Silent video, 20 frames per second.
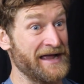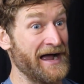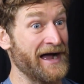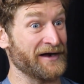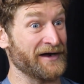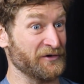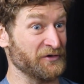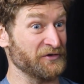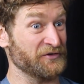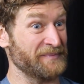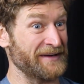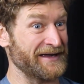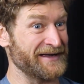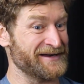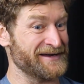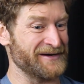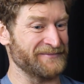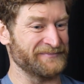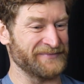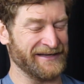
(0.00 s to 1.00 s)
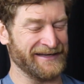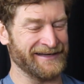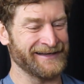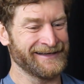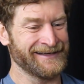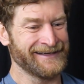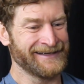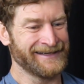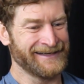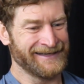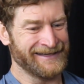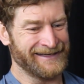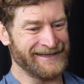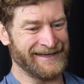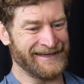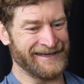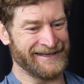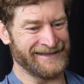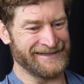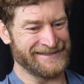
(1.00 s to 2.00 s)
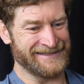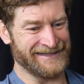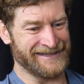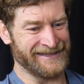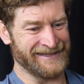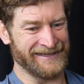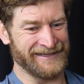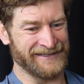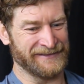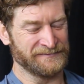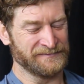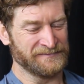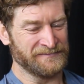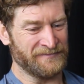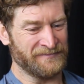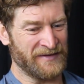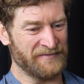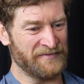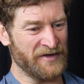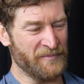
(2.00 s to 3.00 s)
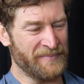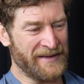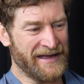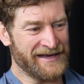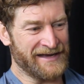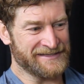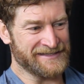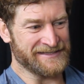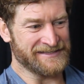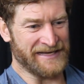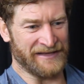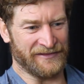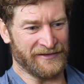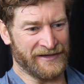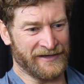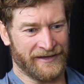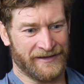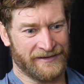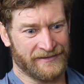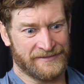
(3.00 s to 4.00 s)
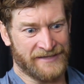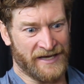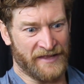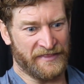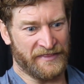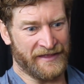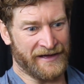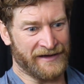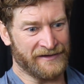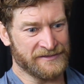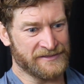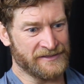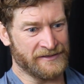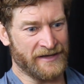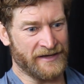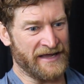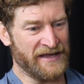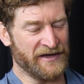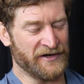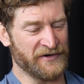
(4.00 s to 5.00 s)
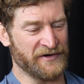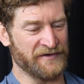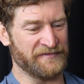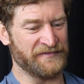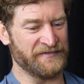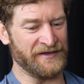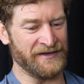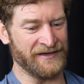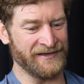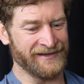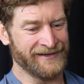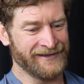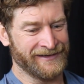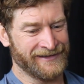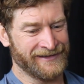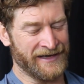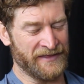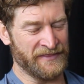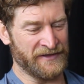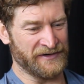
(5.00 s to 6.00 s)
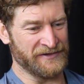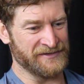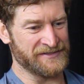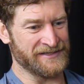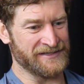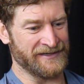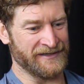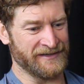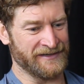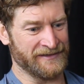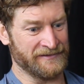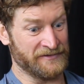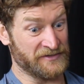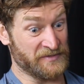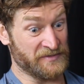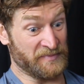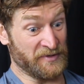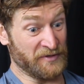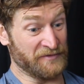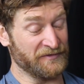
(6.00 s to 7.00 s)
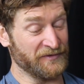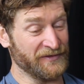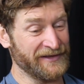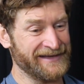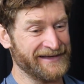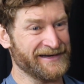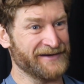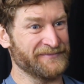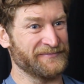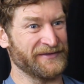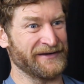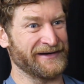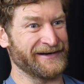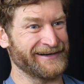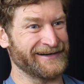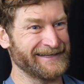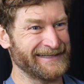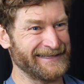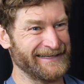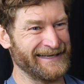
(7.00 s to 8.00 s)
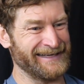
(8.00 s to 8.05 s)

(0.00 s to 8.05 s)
goggles by a company, and. Uh, Vail Pass is at like 10,800 feet, and there's a, there's a beautiful lake up there.